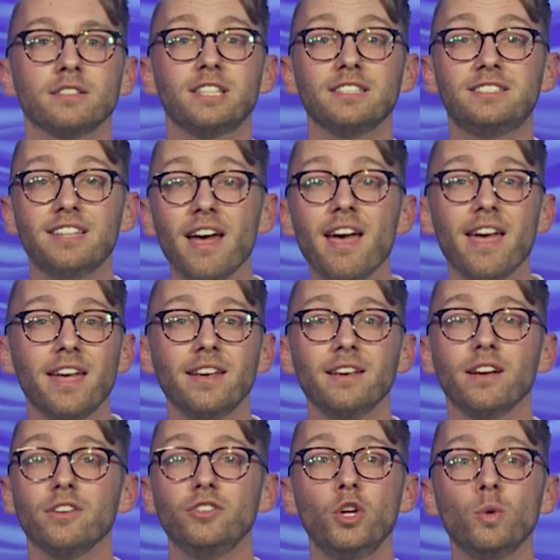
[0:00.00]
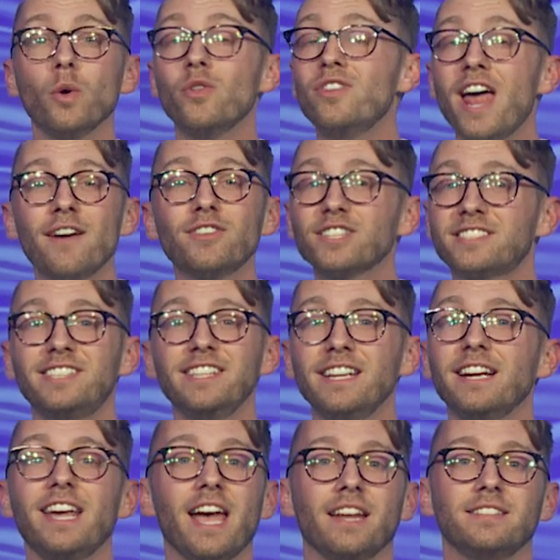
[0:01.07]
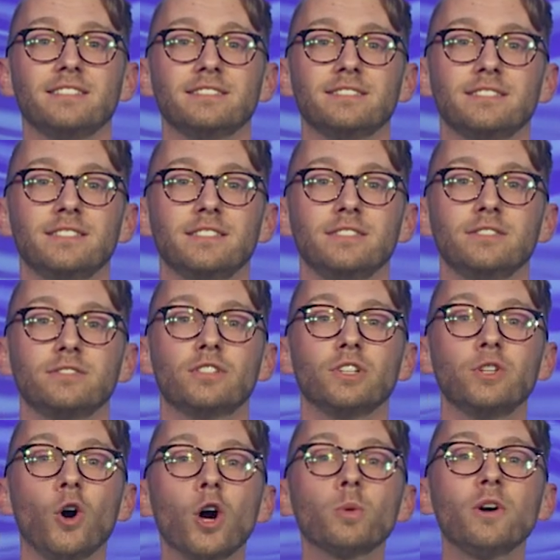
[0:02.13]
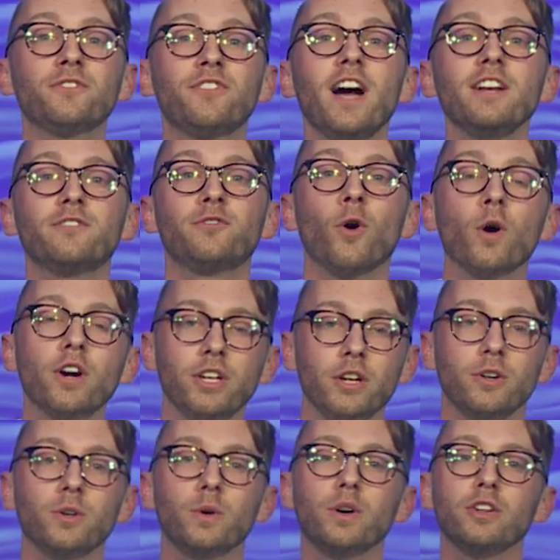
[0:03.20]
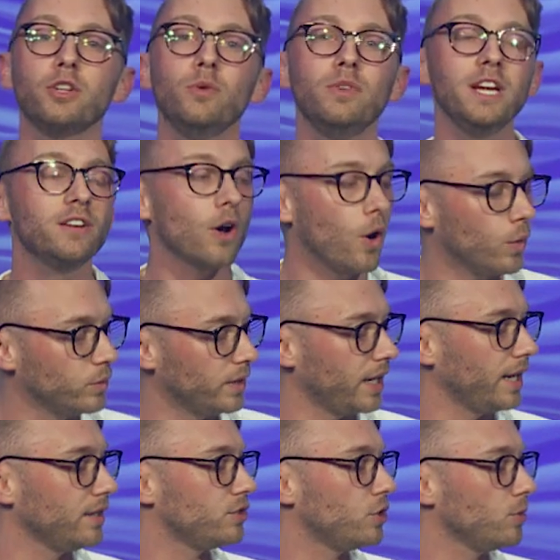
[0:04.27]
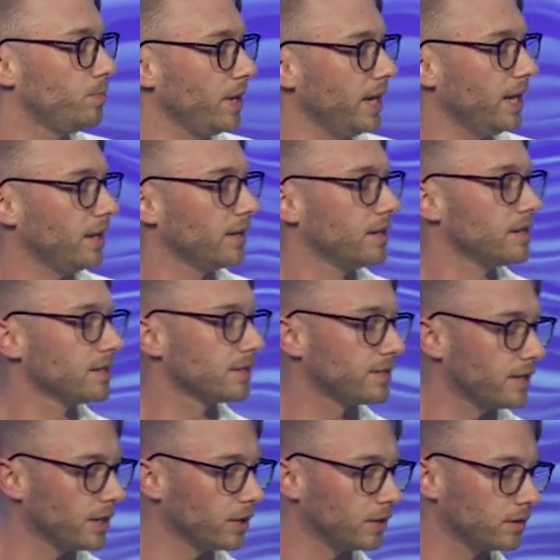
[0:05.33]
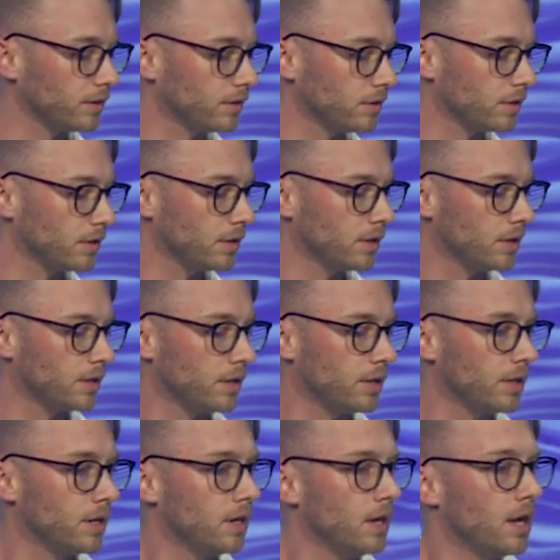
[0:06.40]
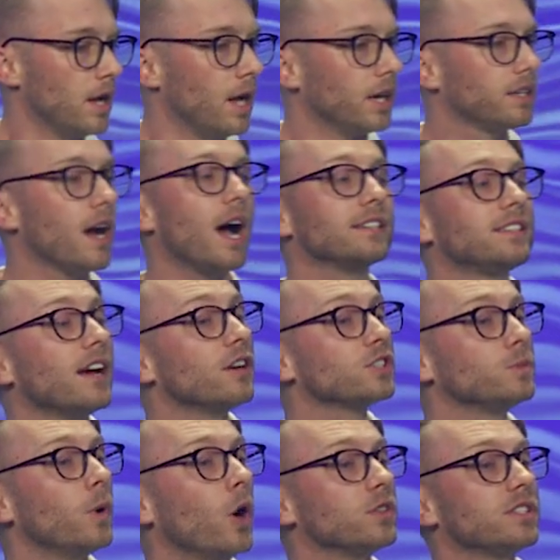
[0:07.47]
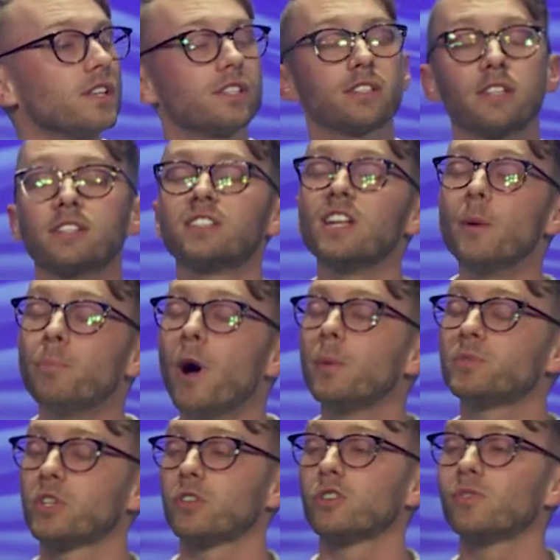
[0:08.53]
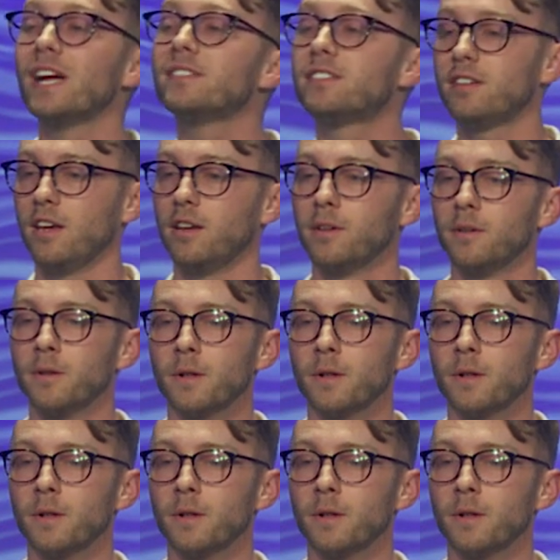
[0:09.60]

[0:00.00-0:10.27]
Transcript: today you will never see again. The Lord will fight for you. You need only to be still. God tells Moses to step up to the Red Sea,